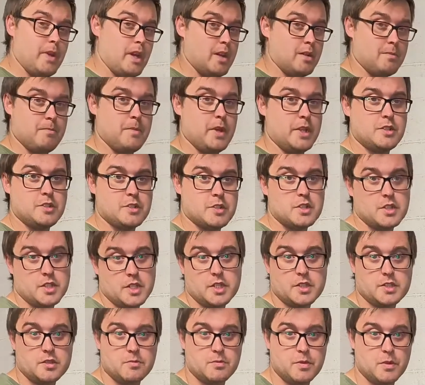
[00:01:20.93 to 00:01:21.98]
I've mentioned
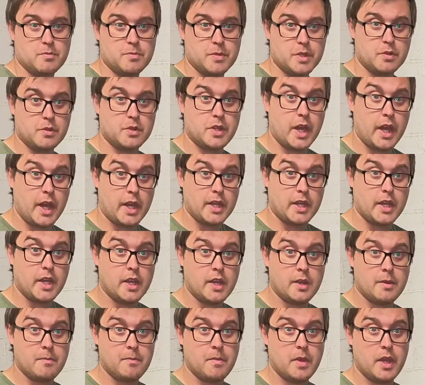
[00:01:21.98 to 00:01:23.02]
Diesel Pump UK
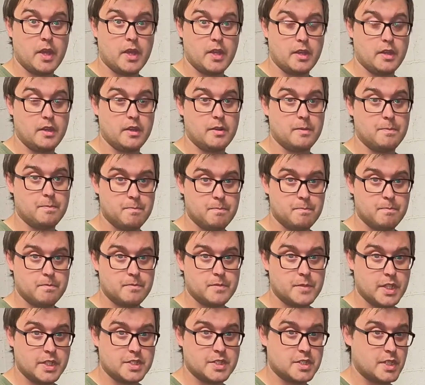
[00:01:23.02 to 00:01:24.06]
in
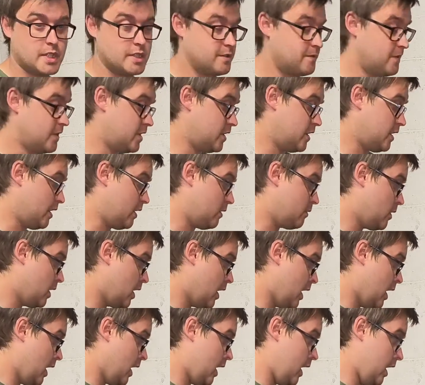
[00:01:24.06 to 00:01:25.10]
yesterday's video,
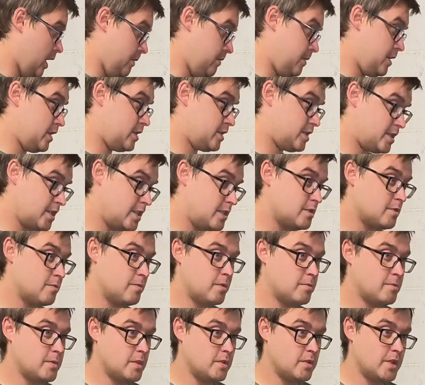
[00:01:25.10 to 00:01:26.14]
and Diesel
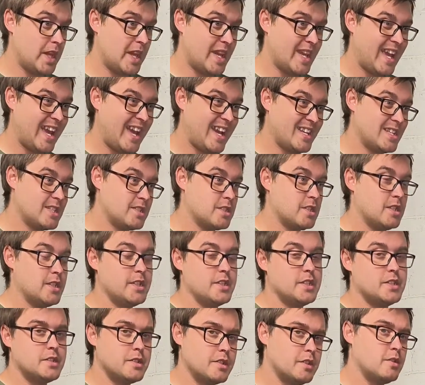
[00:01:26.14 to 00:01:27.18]
Pump UK
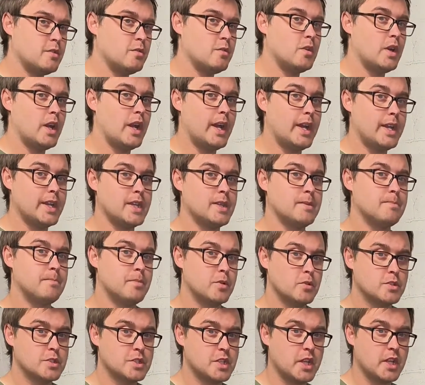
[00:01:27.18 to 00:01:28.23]
actually do a
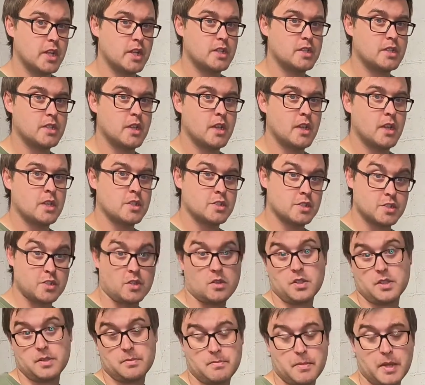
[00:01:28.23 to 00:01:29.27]
budget
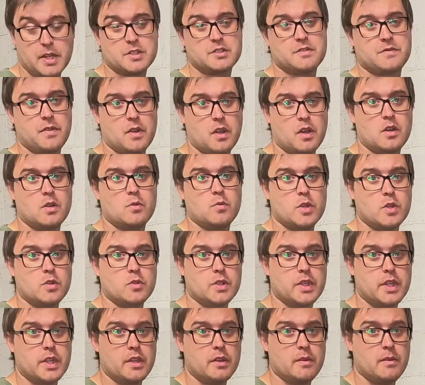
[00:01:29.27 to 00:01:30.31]
solid mass
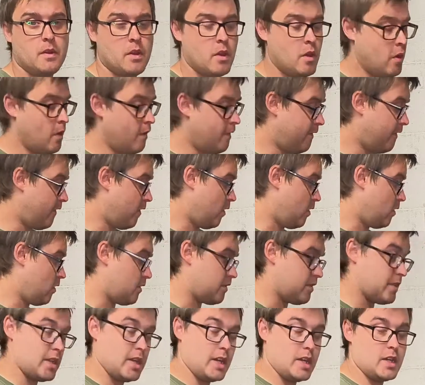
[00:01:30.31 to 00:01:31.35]
flywheel kit
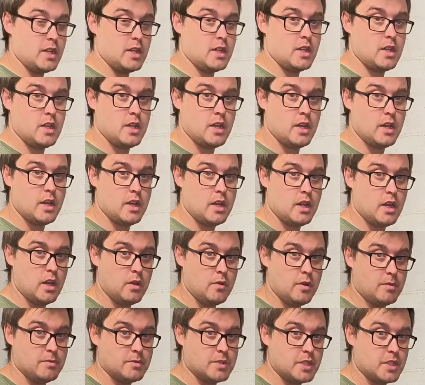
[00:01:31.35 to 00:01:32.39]
for the
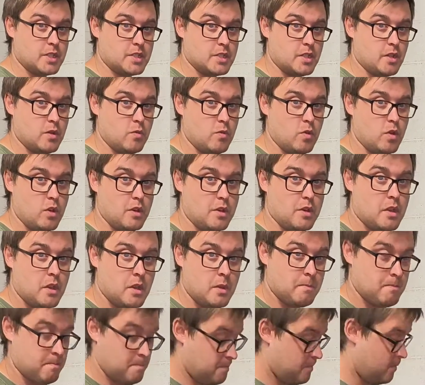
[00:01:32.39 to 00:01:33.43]
OM601,
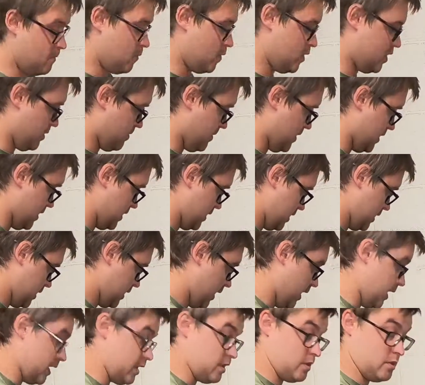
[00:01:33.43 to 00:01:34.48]
which means
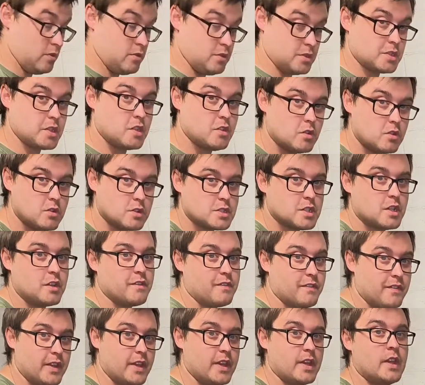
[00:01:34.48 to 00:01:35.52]
it does also
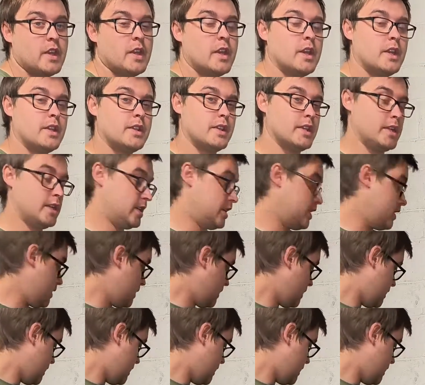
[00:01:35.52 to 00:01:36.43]
fit the